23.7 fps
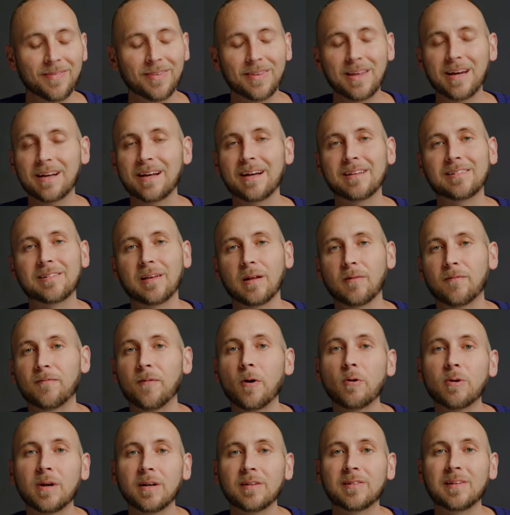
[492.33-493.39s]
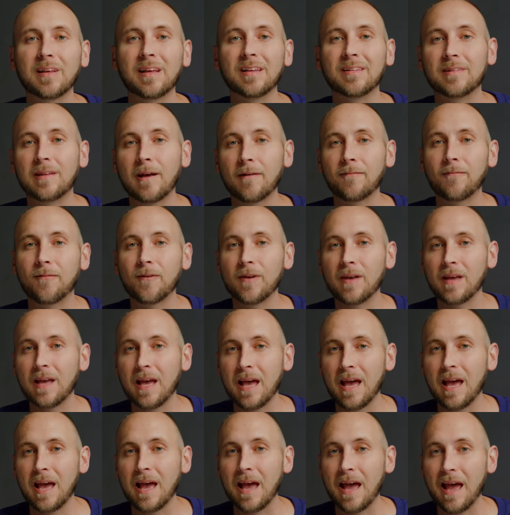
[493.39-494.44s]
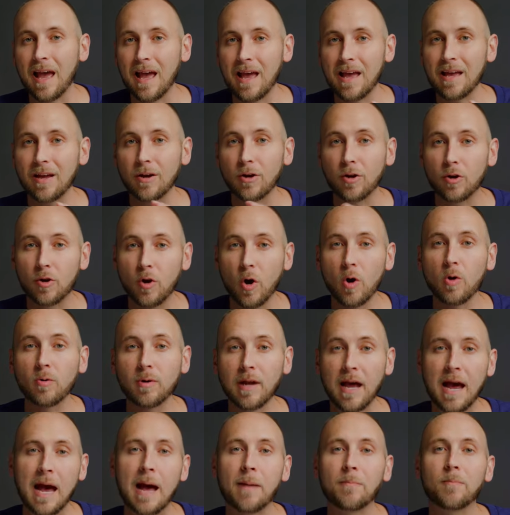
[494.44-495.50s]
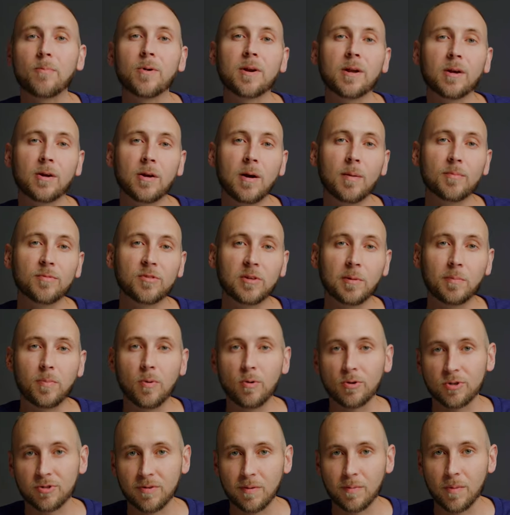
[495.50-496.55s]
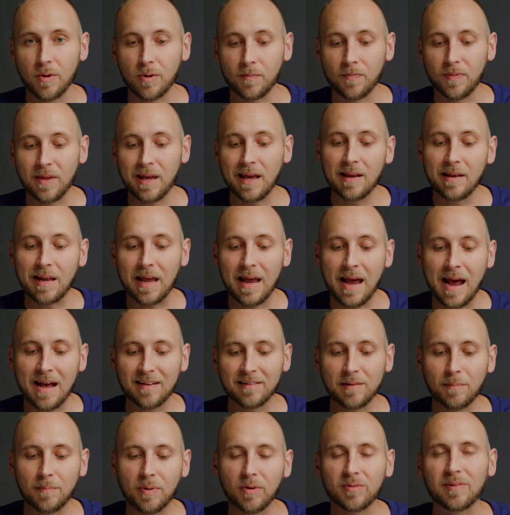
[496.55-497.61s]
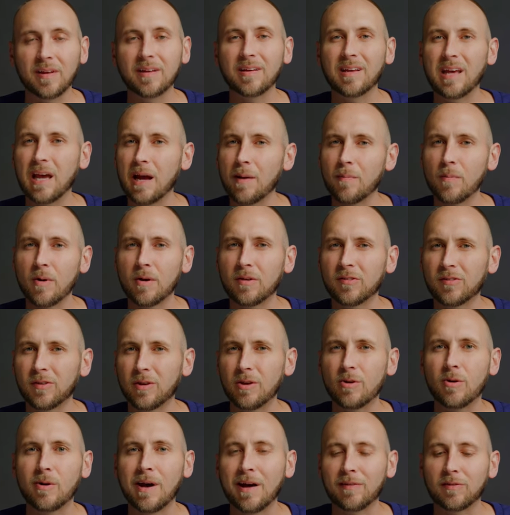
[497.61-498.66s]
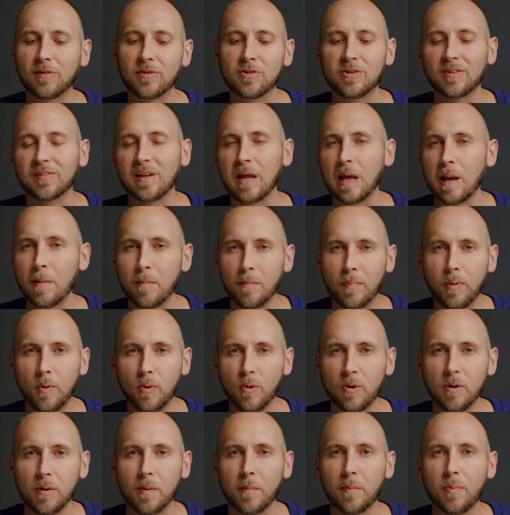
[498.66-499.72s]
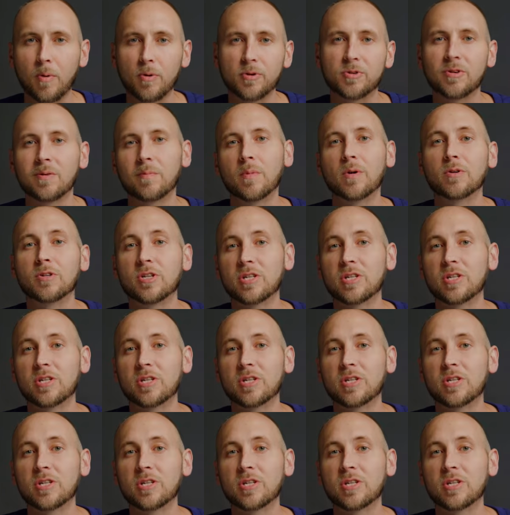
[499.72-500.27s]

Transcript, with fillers: Like I said, Focus is definitely a GOAT app when it comes to portrait mode. And it has a built-in camera, so you don't have to just import portrait mode